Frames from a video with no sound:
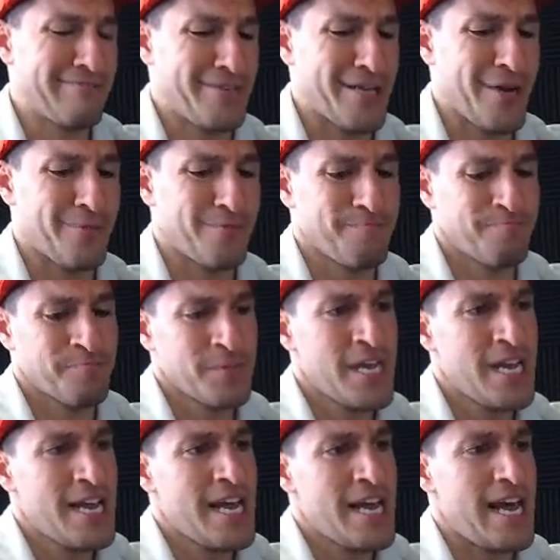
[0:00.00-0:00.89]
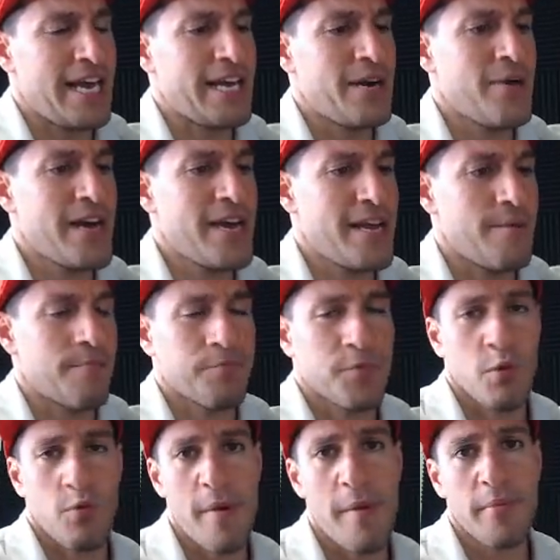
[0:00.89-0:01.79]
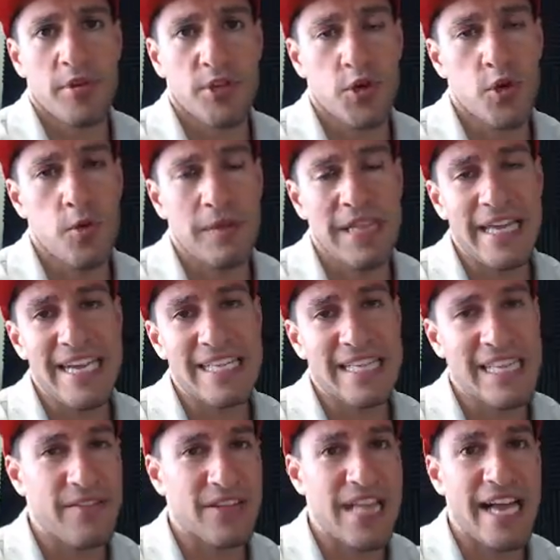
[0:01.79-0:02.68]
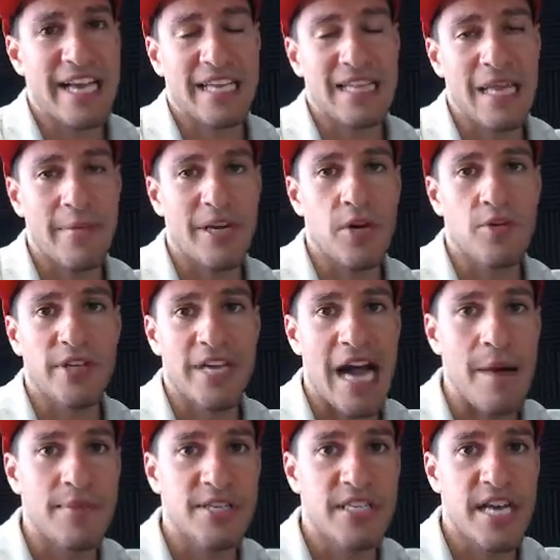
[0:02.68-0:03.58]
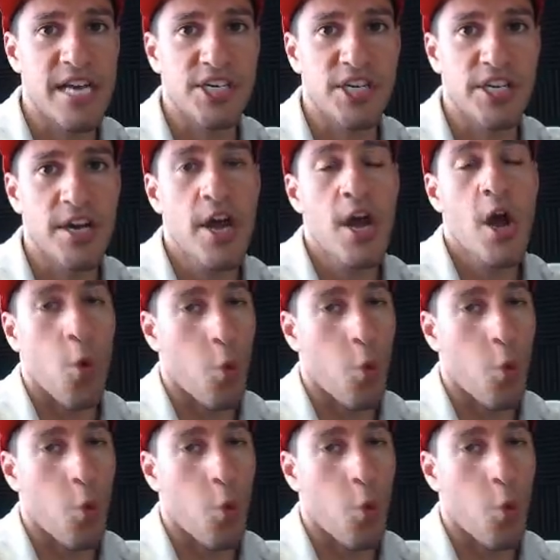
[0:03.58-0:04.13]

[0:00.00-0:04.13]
So, anyway, remember to please leave a like and let me know in the comment section